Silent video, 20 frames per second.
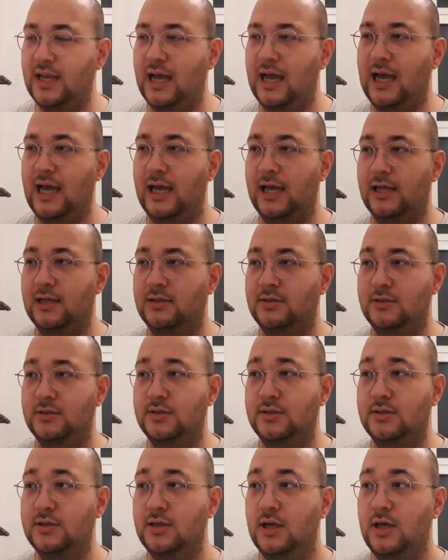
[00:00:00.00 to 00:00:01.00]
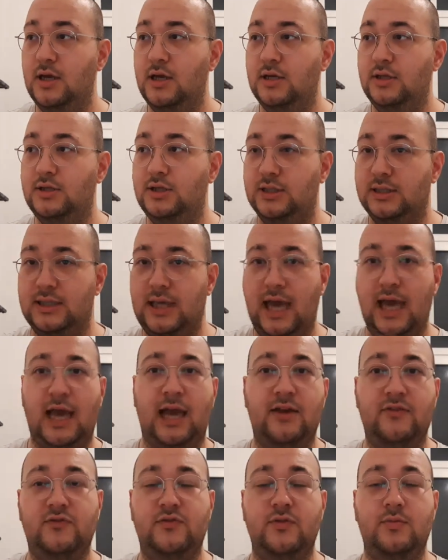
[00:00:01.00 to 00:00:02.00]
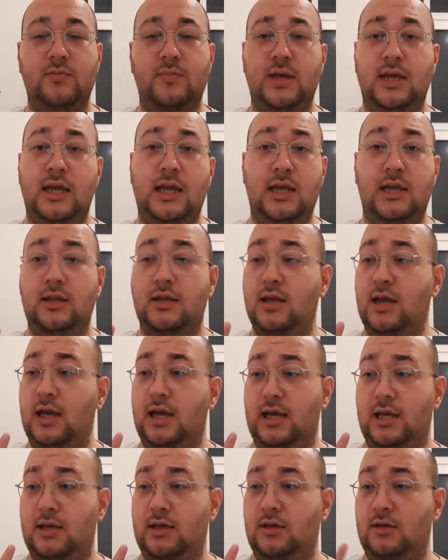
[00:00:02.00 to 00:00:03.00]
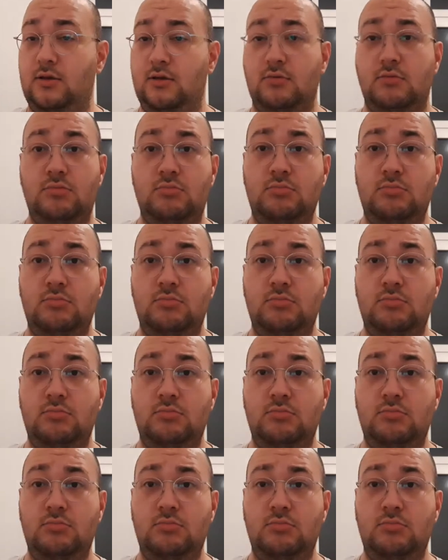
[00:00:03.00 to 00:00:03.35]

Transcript: and just have them in a,